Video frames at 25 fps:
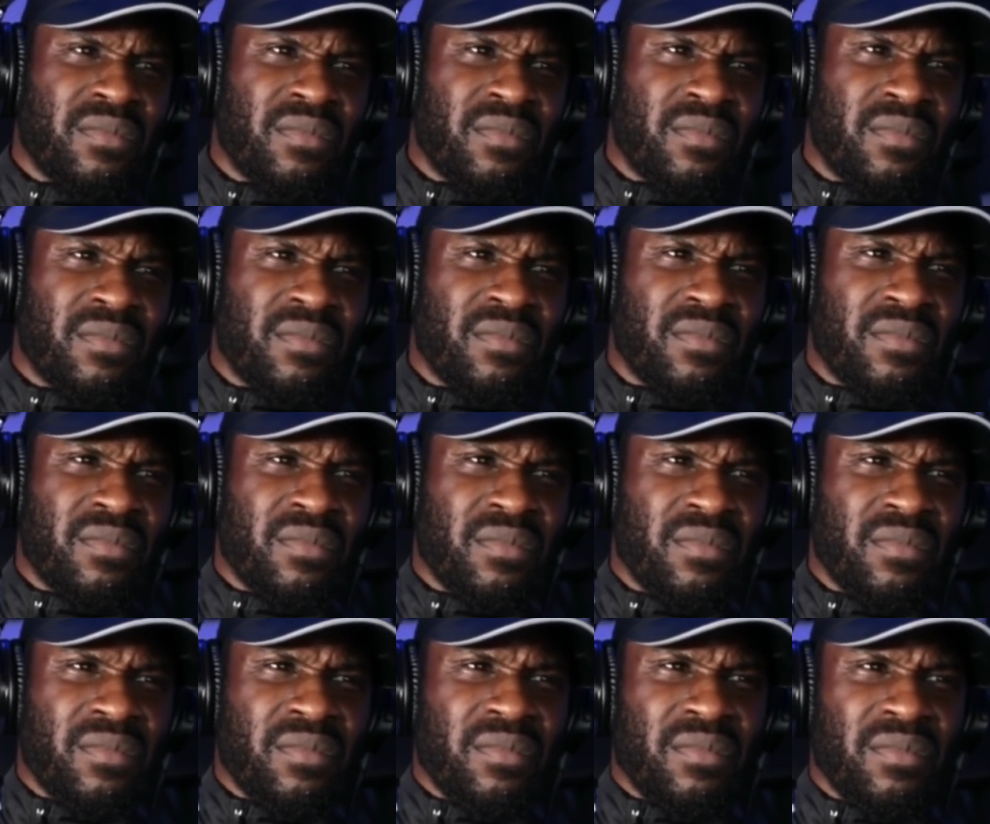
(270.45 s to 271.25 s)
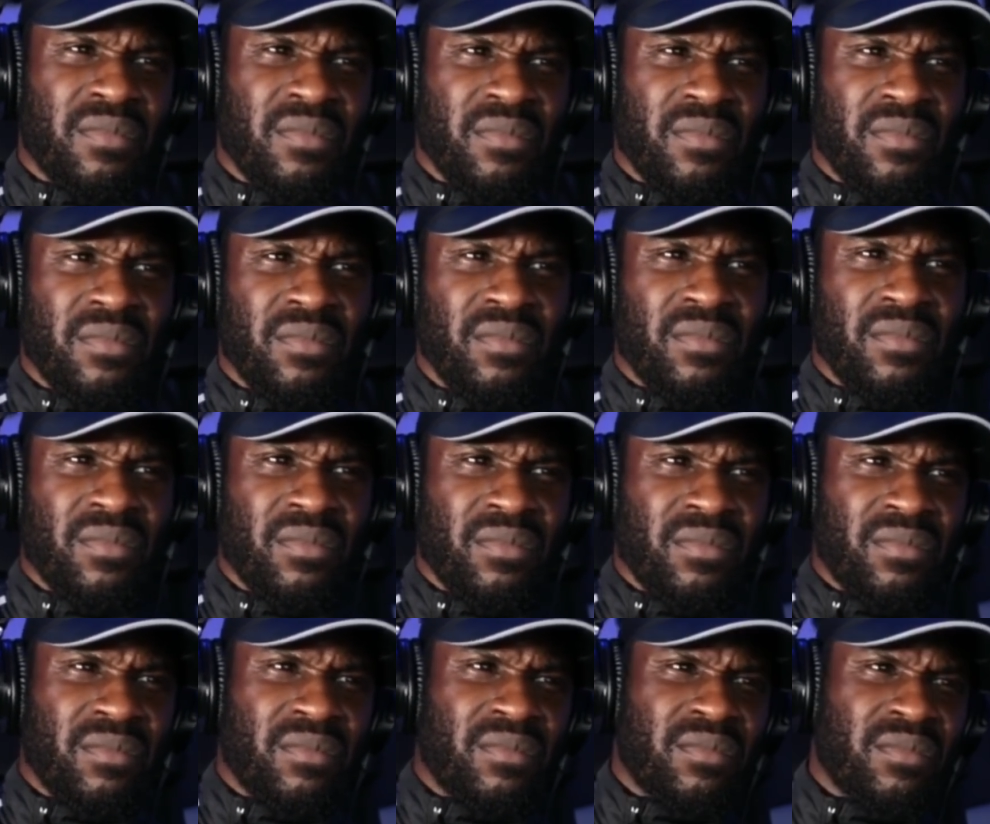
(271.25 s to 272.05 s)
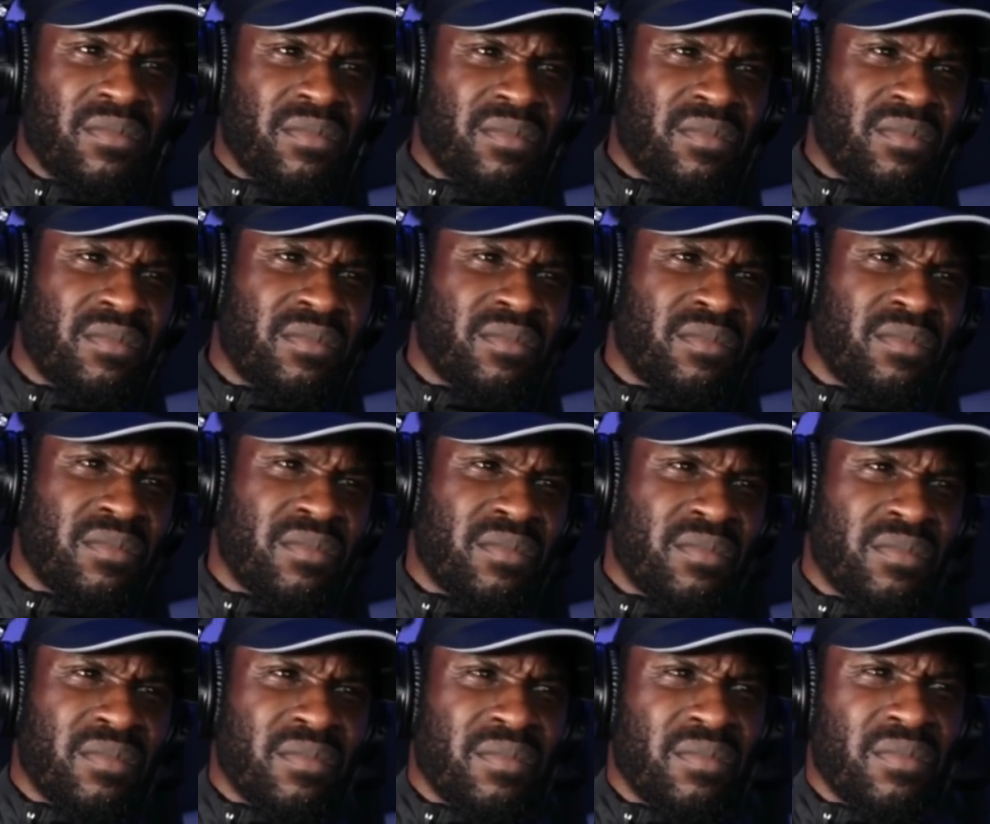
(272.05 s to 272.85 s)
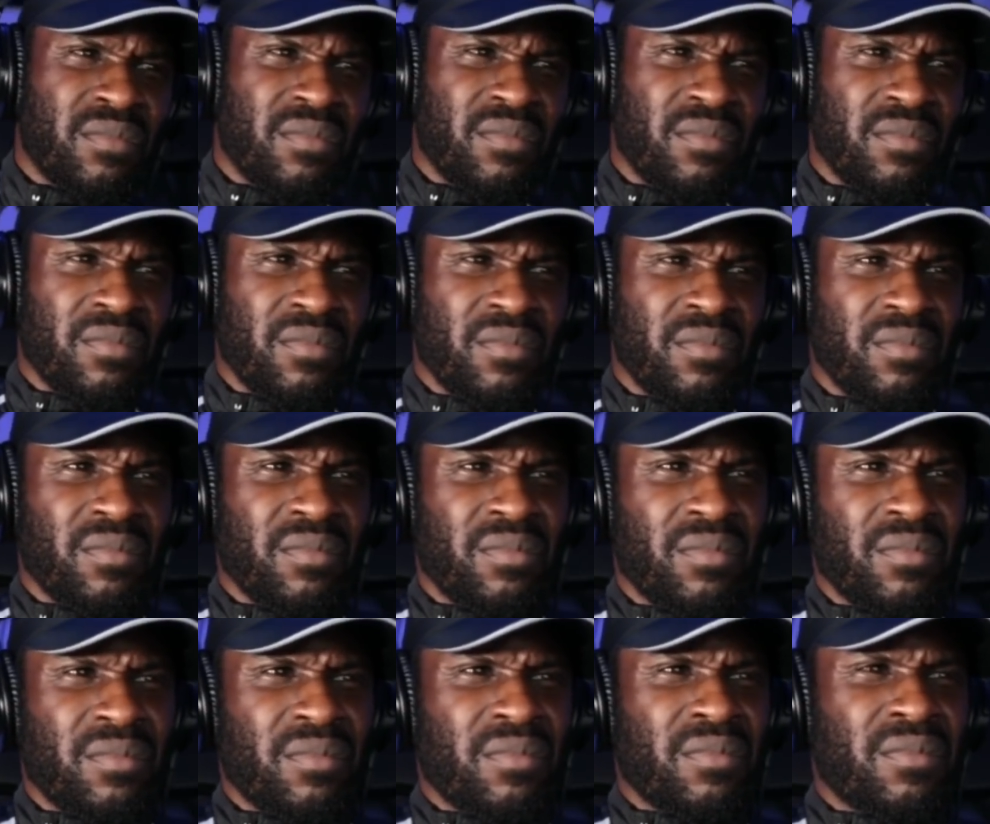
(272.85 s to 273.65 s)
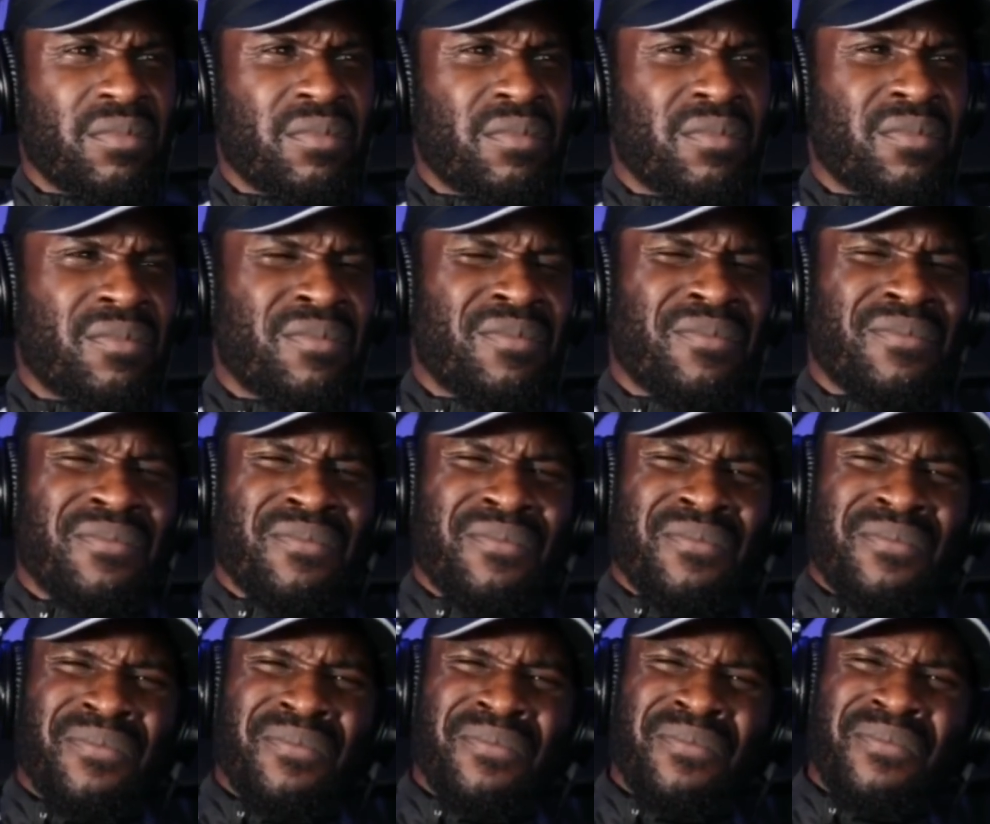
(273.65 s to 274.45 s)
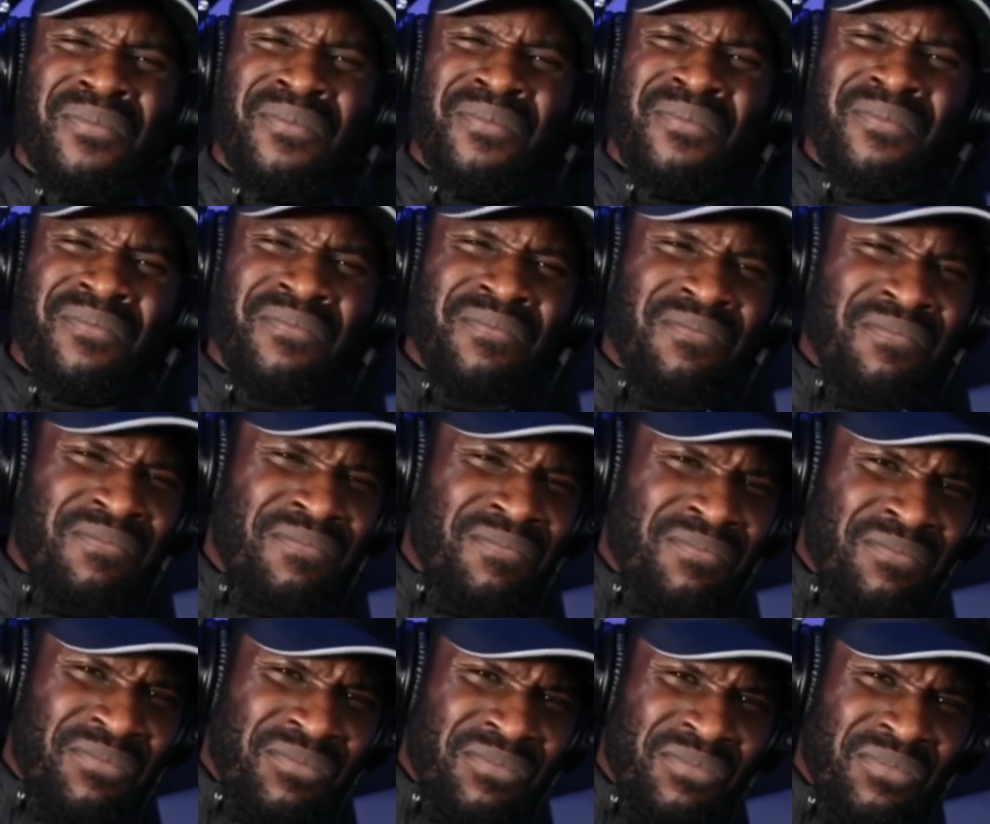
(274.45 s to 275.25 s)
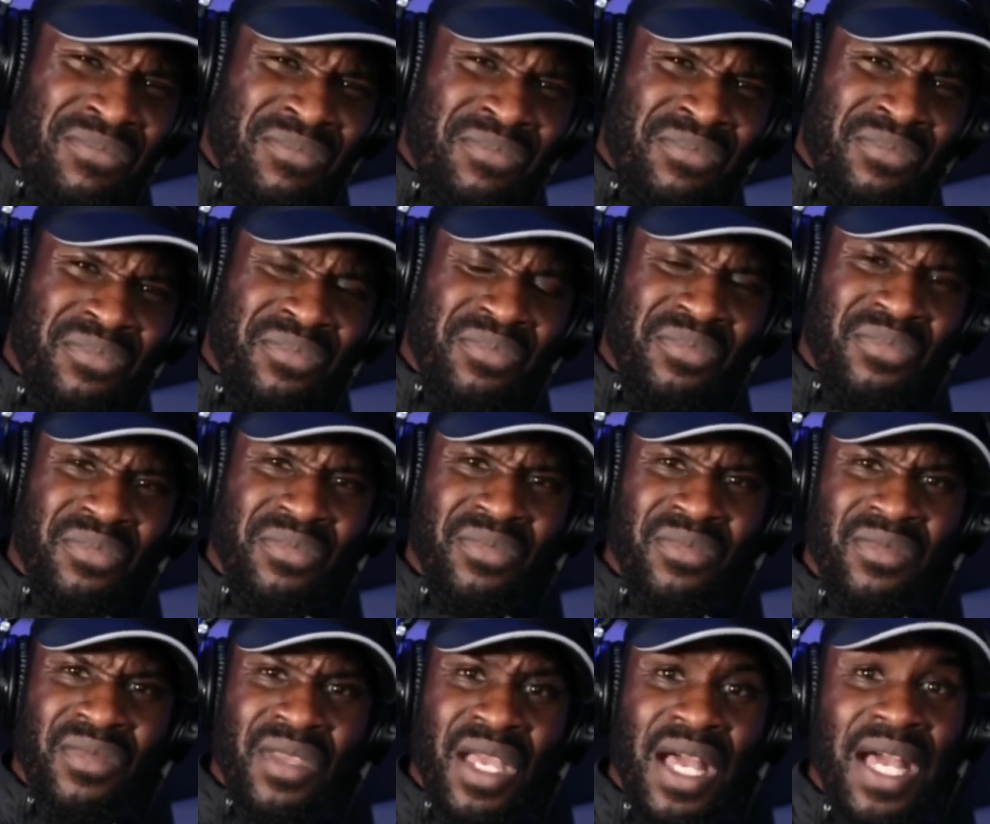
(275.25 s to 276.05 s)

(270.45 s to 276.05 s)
me. And all my friends that were Kenneton, now a lot of them ain't really with me. Mmm.